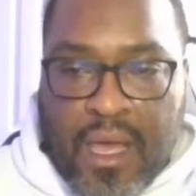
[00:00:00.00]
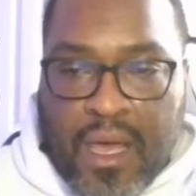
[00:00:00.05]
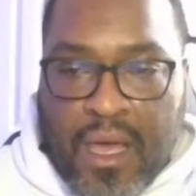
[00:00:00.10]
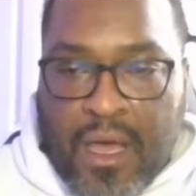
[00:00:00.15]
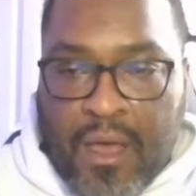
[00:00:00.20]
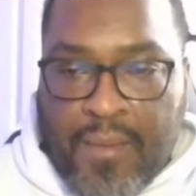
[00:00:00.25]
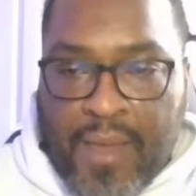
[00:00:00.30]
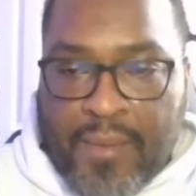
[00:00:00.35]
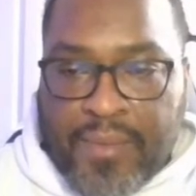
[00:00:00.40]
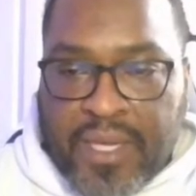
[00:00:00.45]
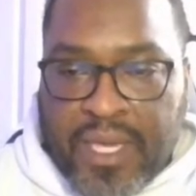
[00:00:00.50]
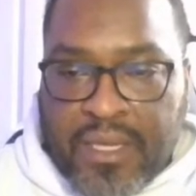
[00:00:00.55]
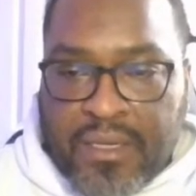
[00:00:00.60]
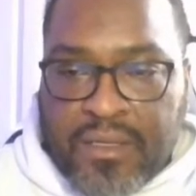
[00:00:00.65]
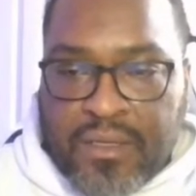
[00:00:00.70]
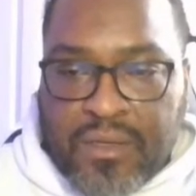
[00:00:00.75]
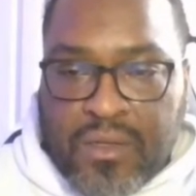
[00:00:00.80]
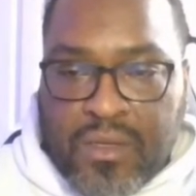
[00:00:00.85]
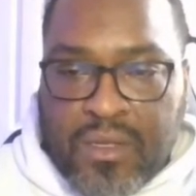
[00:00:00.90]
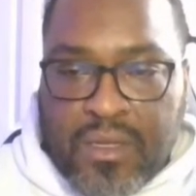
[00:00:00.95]

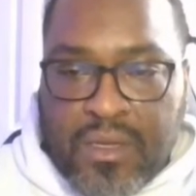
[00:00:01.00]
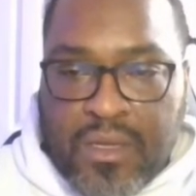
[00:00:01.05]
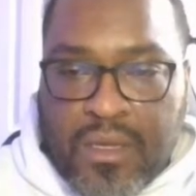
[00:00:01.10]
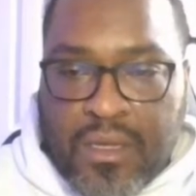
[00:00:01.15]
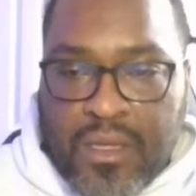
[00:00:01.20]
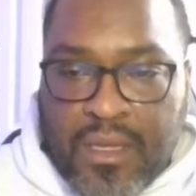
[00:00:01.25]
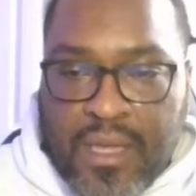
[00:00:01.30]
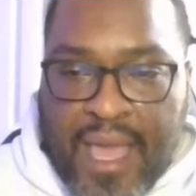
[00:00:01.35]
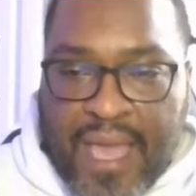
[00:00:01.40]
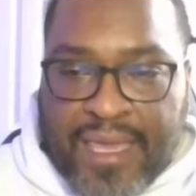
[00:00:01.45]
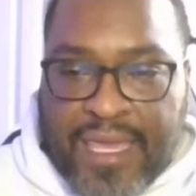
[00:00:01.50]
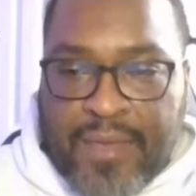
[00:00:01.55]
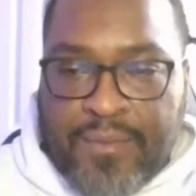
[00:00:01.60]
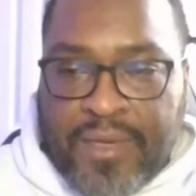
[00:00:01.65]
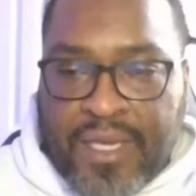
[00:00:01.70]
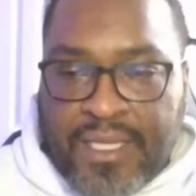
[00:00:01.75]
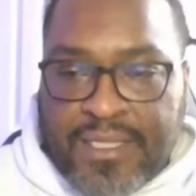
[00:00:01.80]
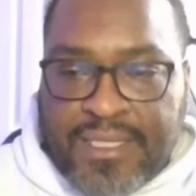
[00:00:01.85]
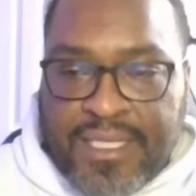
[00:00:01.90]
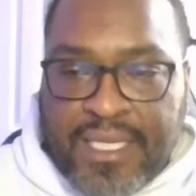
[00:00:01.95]
I
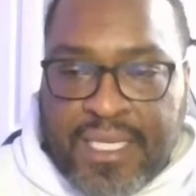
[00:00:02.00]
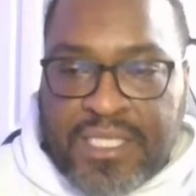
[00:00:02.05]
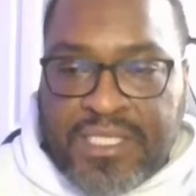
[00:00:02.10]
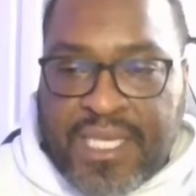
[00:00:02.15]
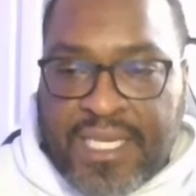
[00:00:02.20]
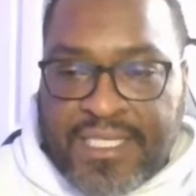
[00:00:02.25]
keep getting TD